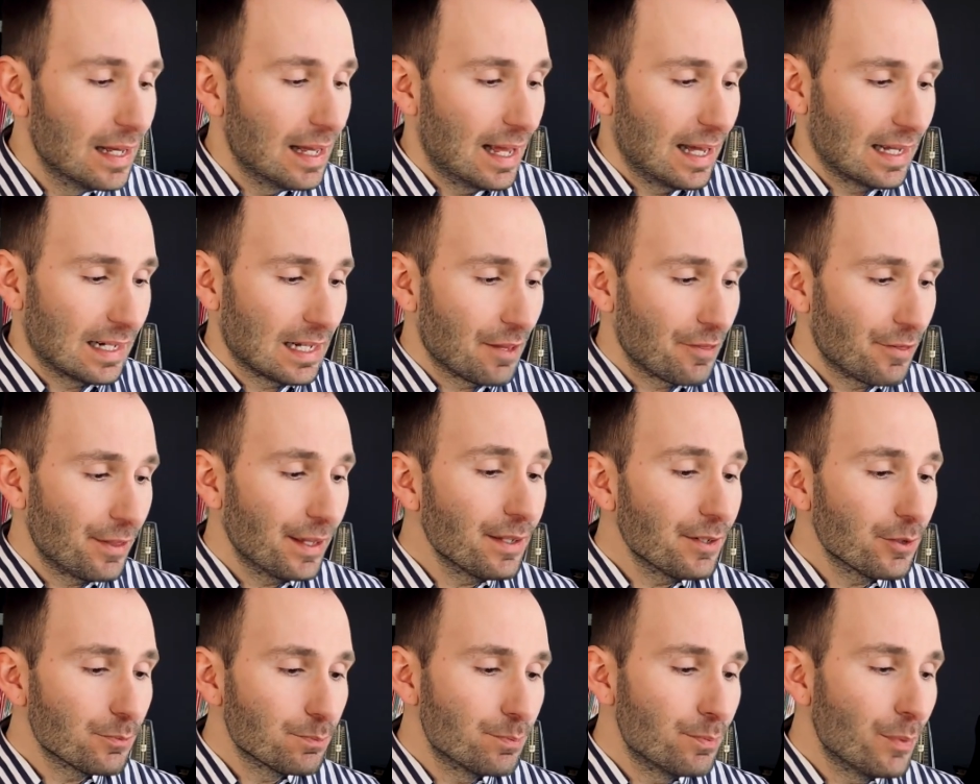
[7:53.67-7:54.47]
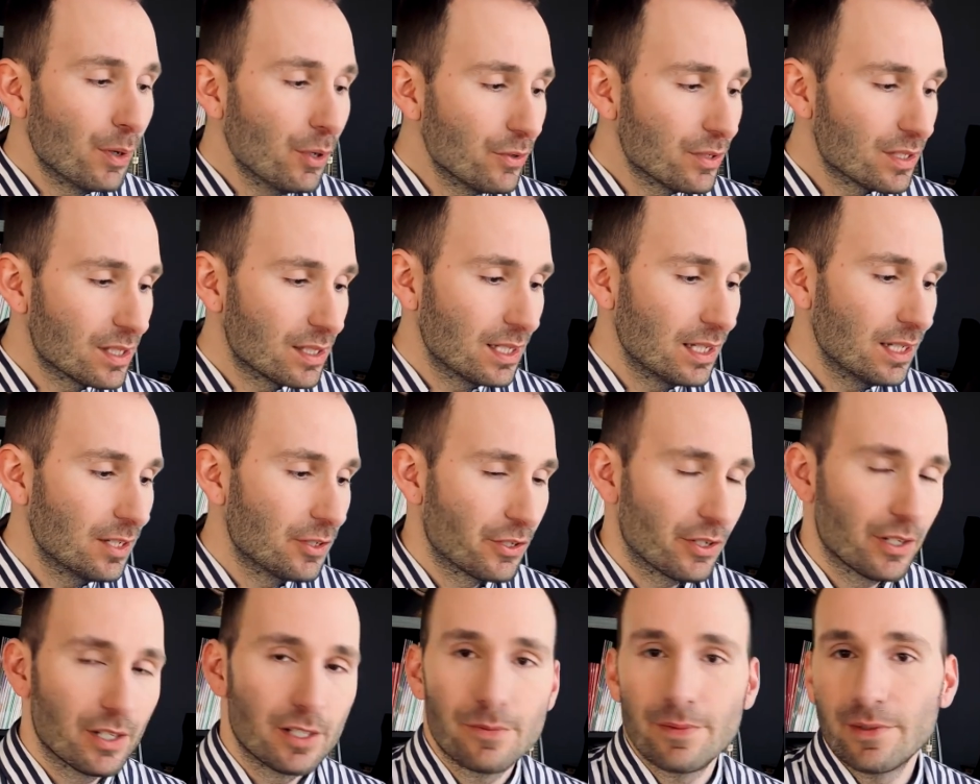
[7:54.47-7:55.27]
And I think most
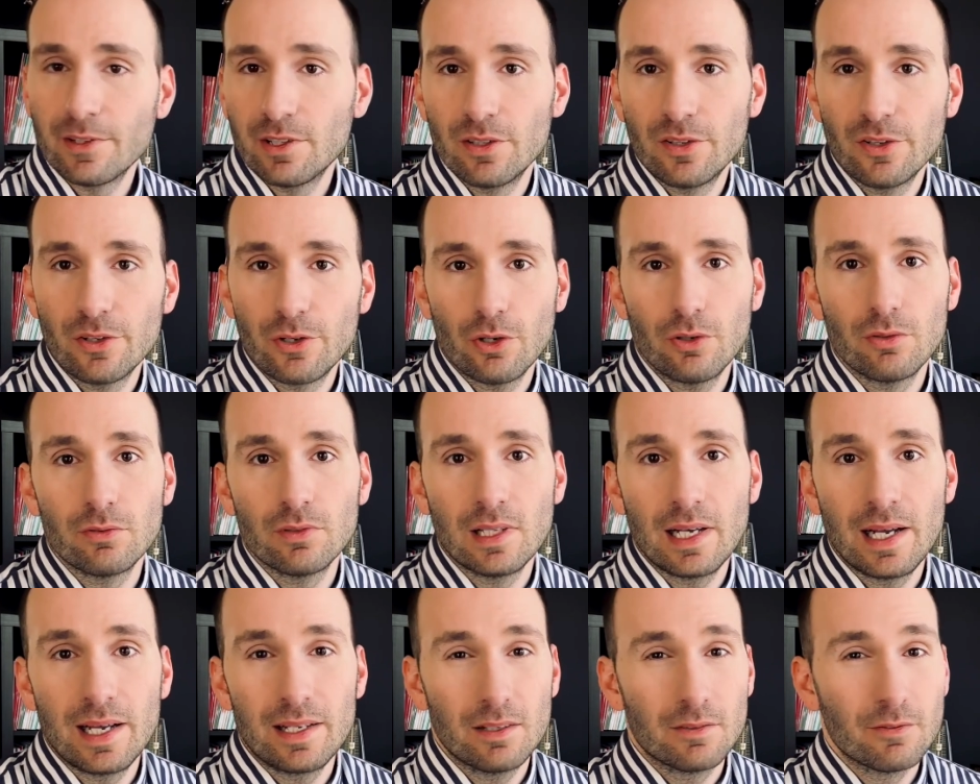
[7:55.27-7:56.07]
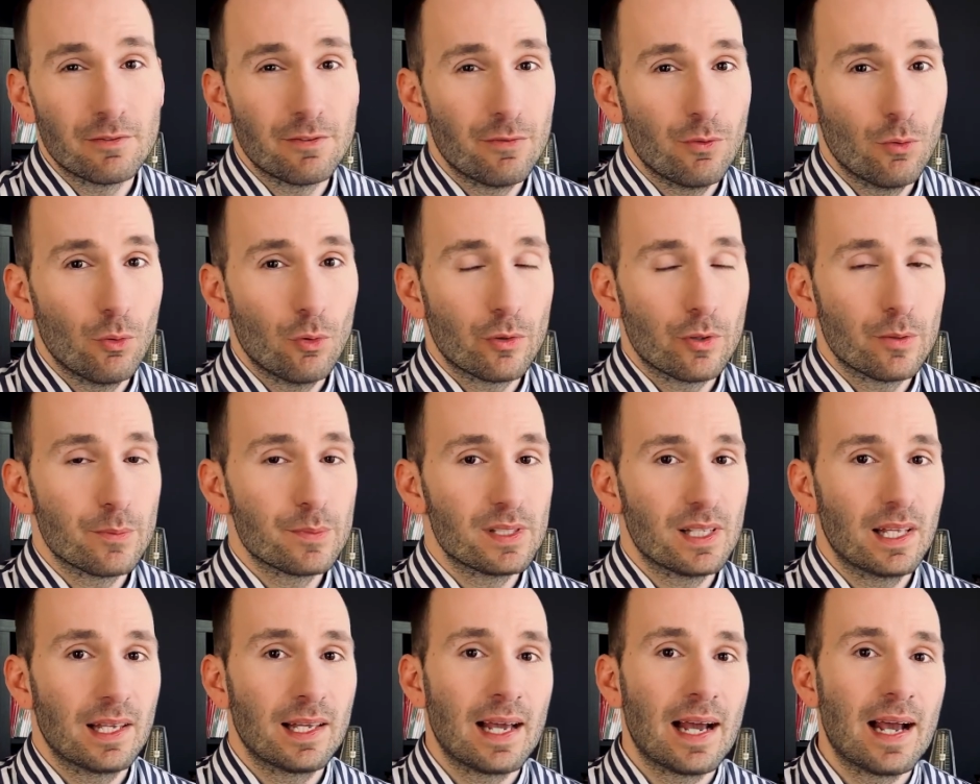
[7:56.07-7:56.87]
teachers, when you look online on
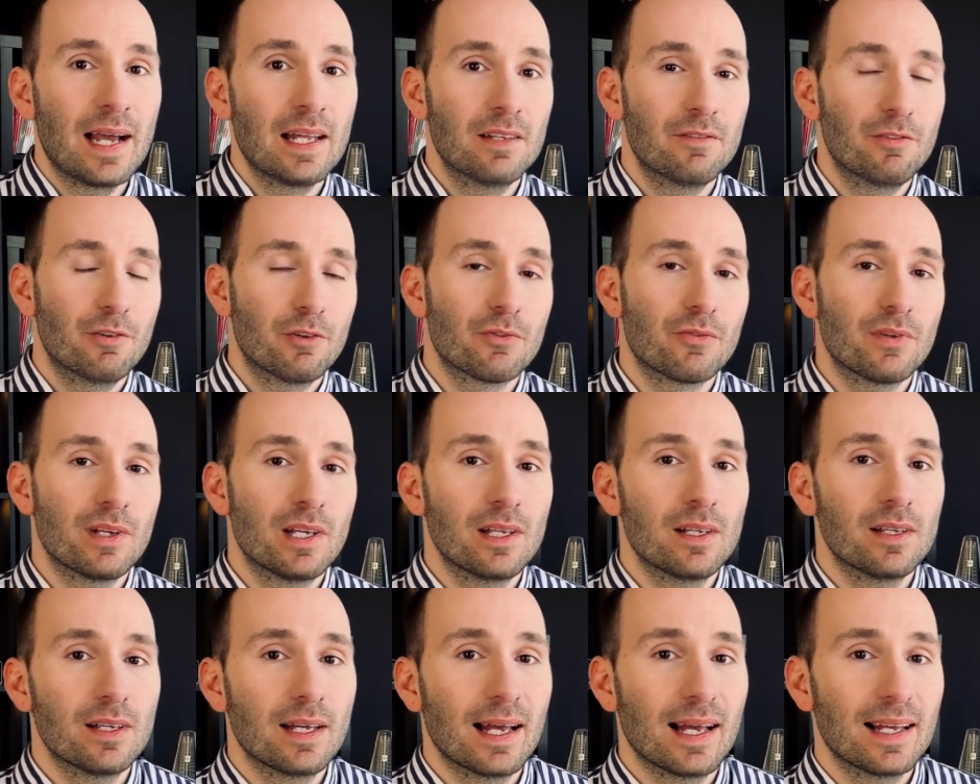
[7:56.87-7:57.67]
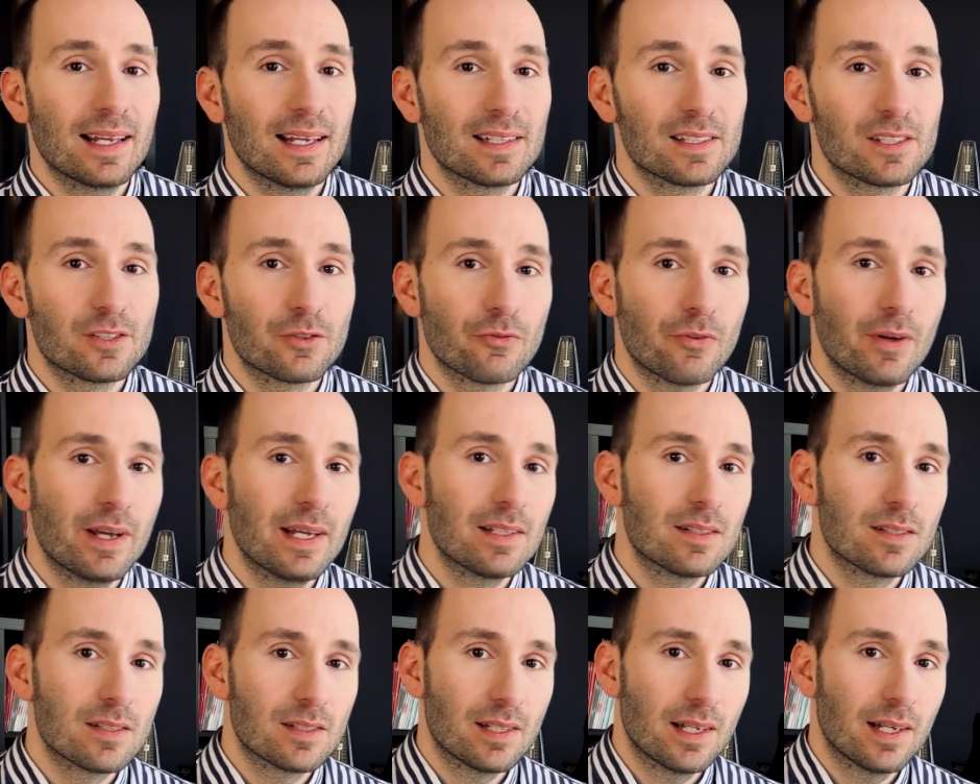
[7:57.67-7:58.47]
forums, they kind of agree it's
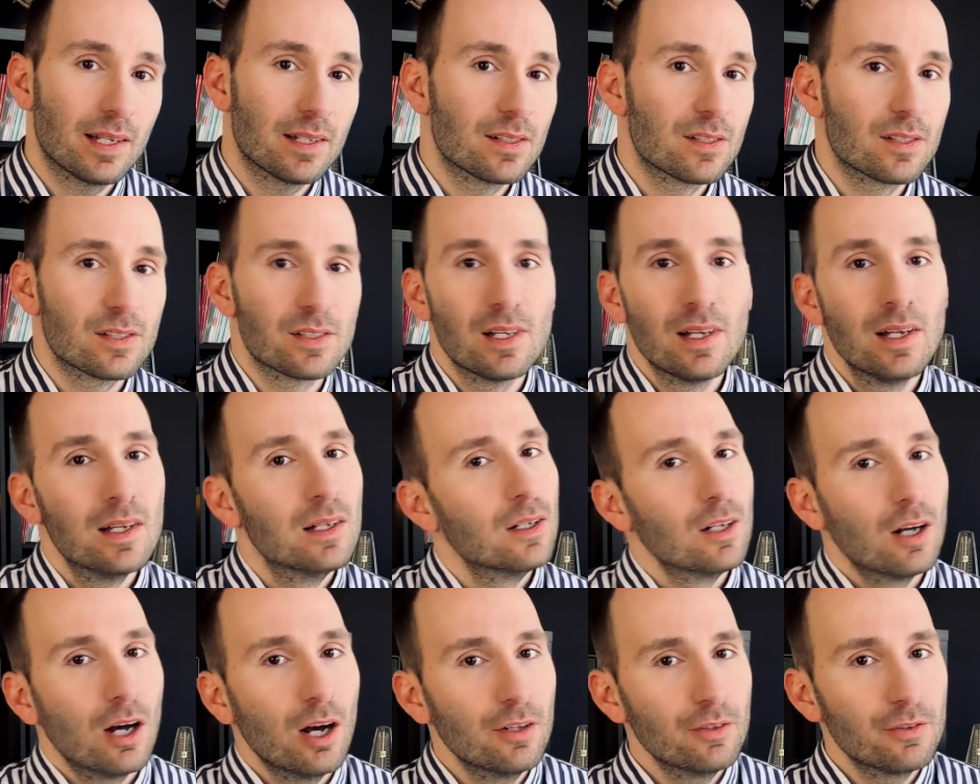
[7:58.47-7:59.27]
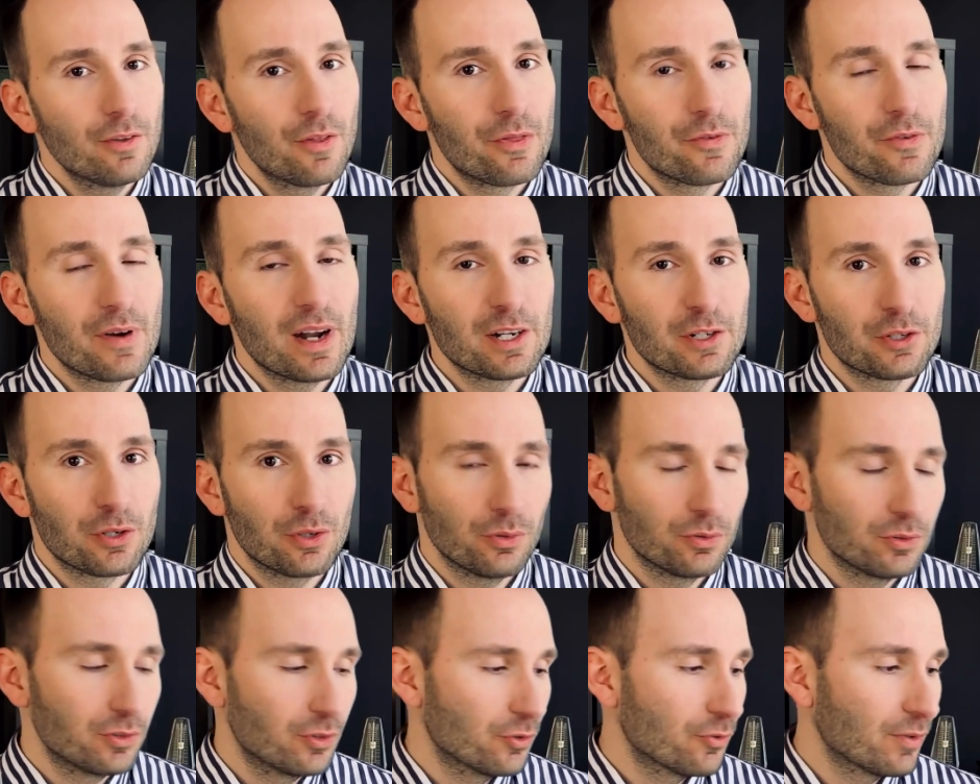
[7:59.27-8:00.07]
grade 6 on the
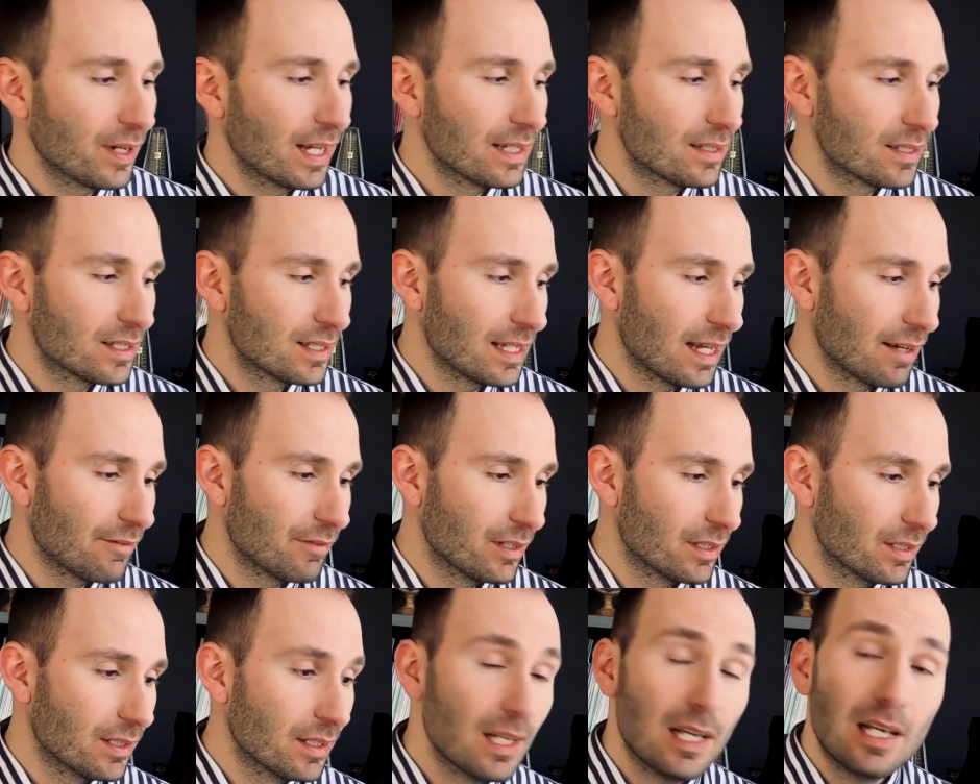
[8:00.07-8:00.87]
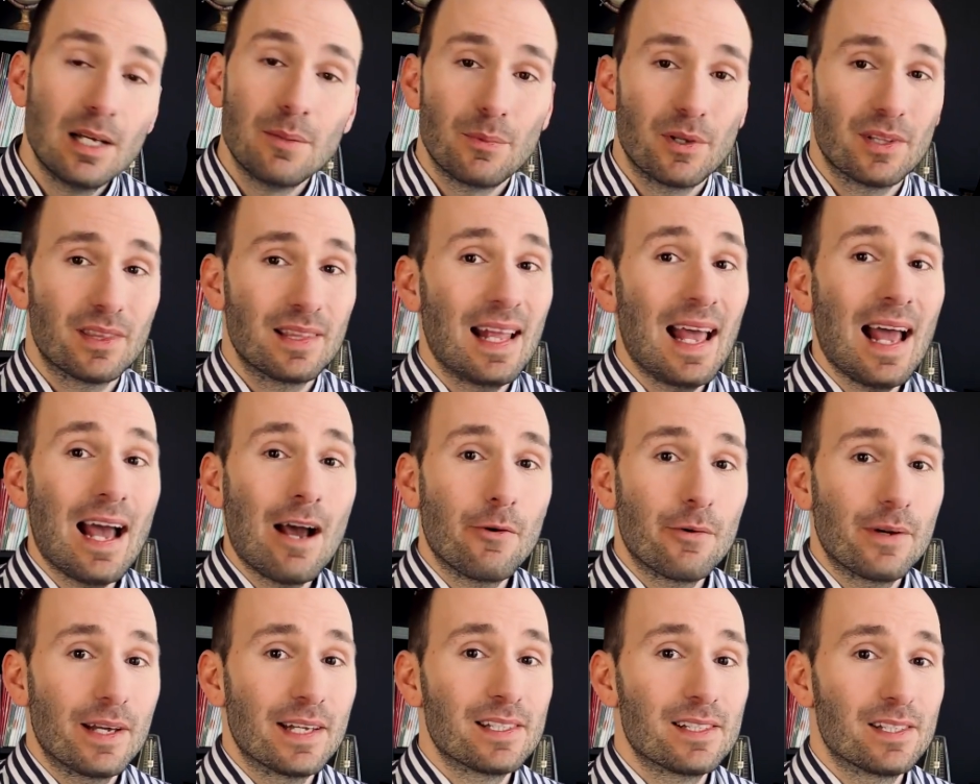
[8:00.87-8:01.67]
threshold to grade 7. But
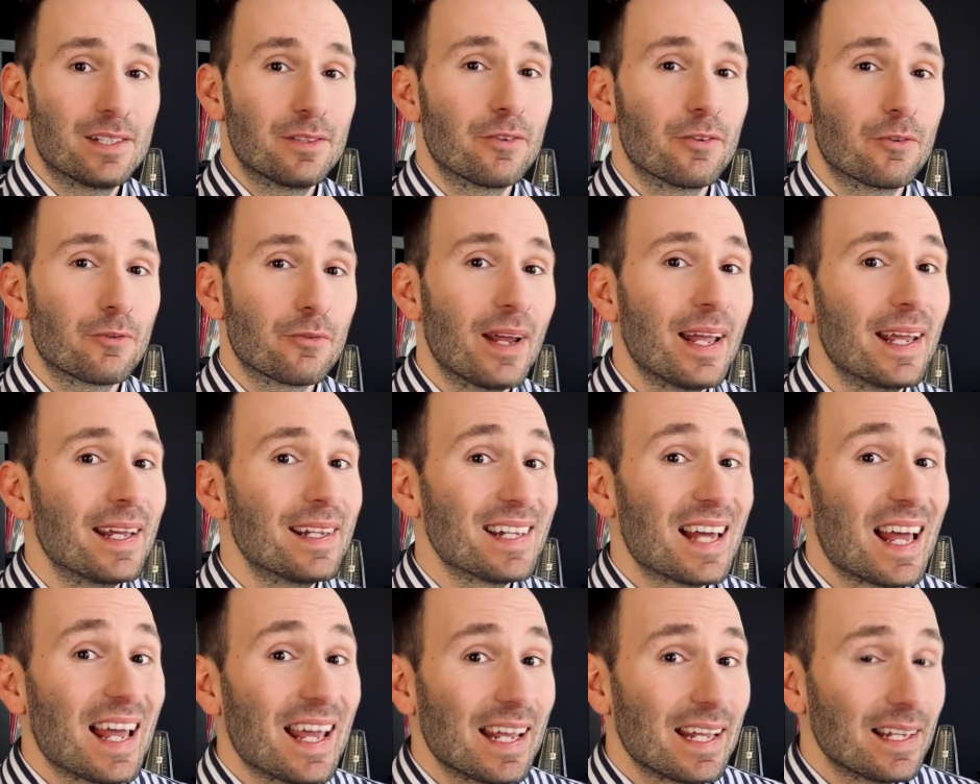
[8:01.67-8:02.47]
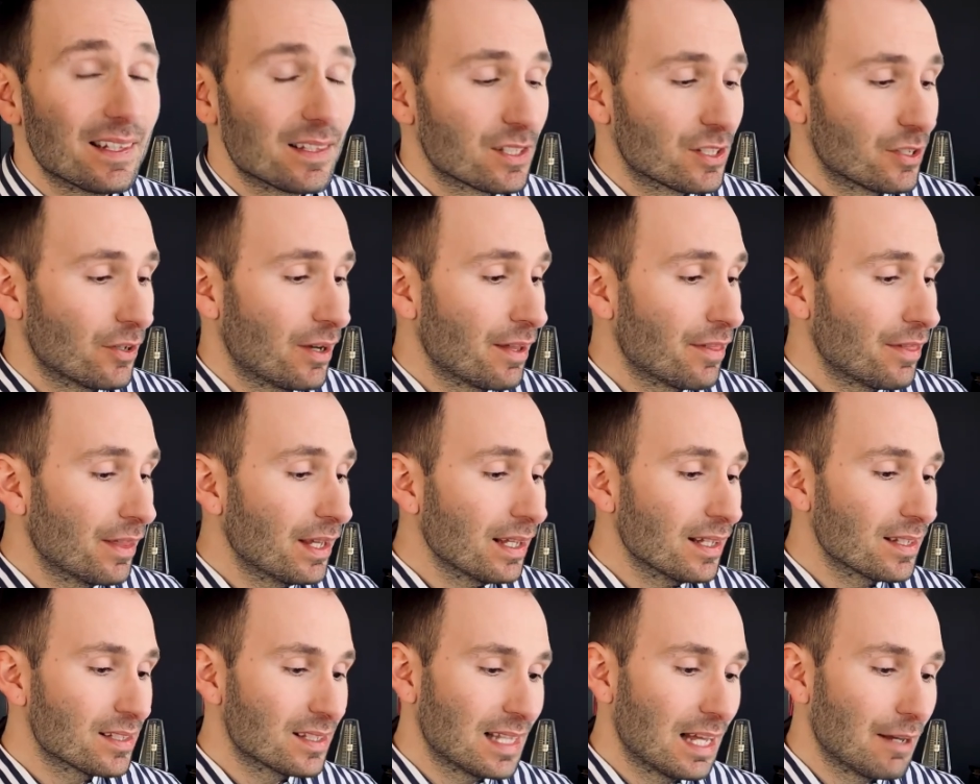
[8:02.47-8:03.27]
now it's in grade 8. So I
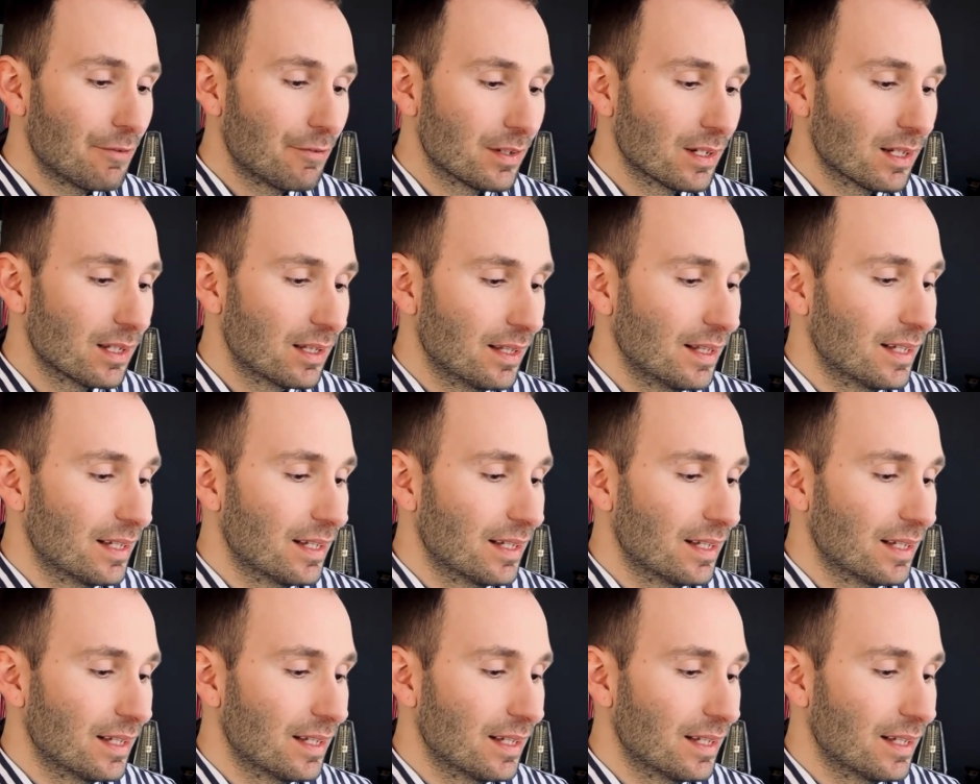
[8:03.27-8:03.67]
think it's definitely